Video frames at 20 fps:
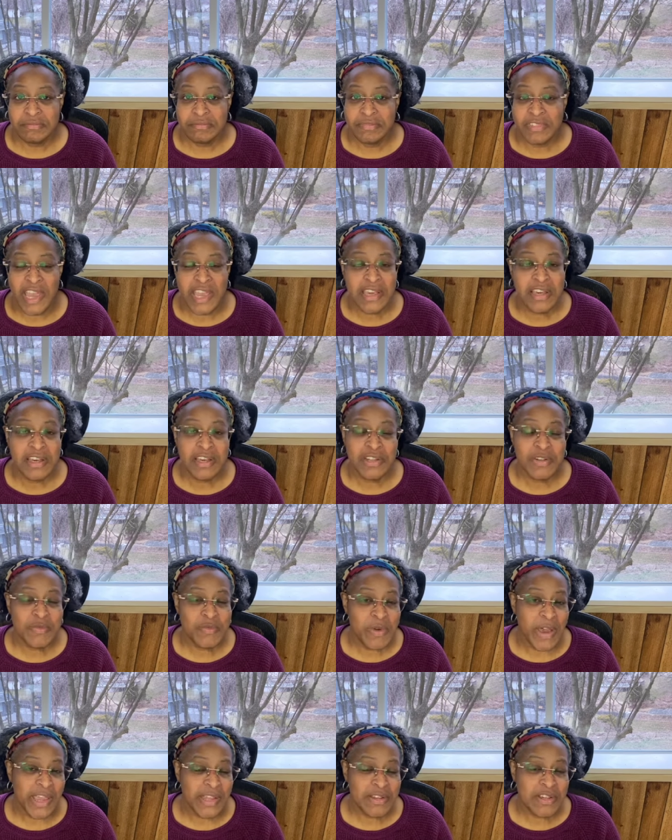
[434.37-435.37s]
they couldn't
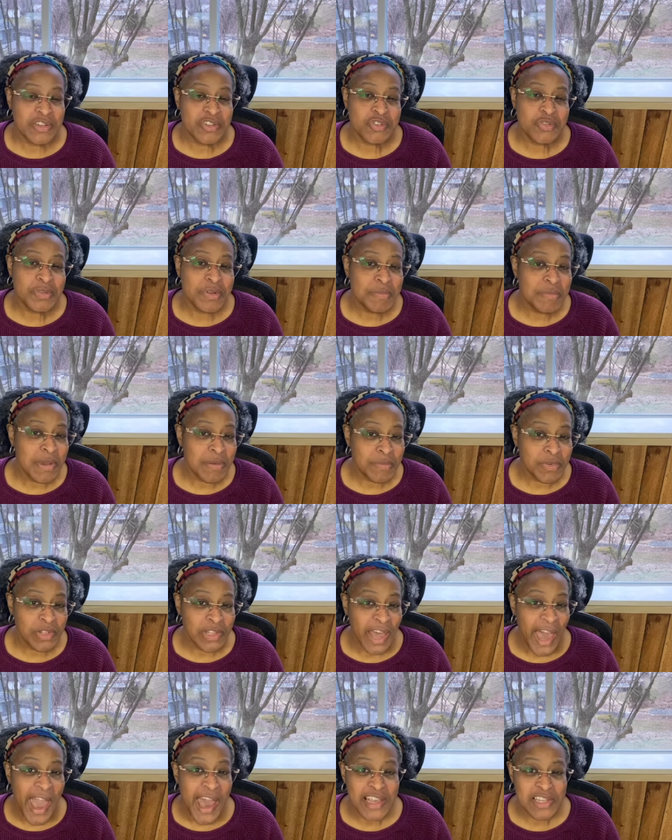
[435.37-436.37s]
wait because you remember
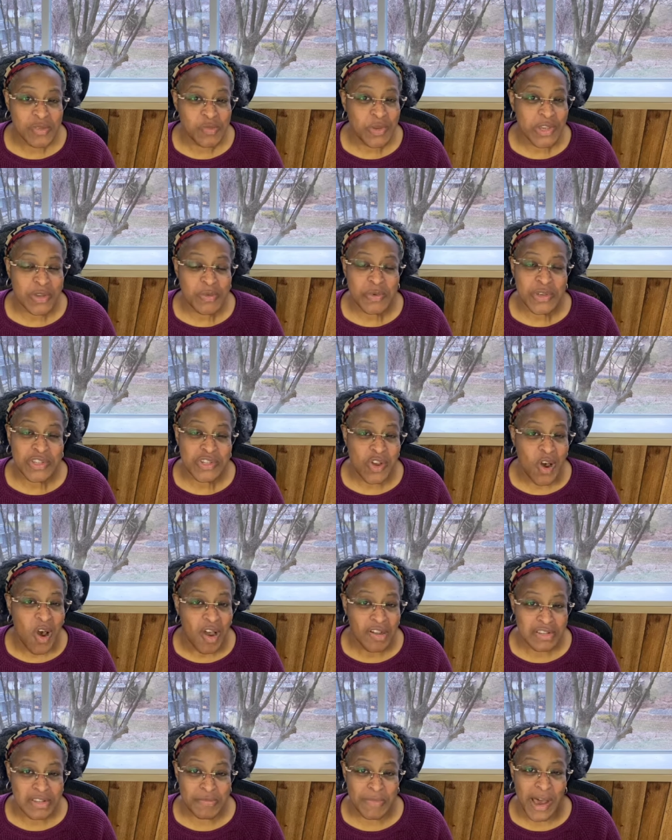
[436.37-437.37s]
last week we
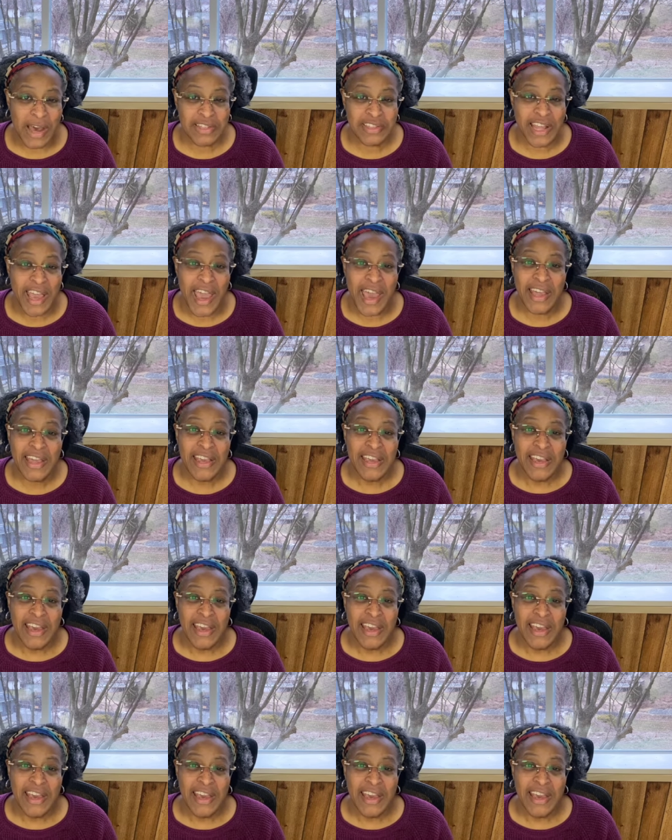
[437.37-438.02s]
talked about that.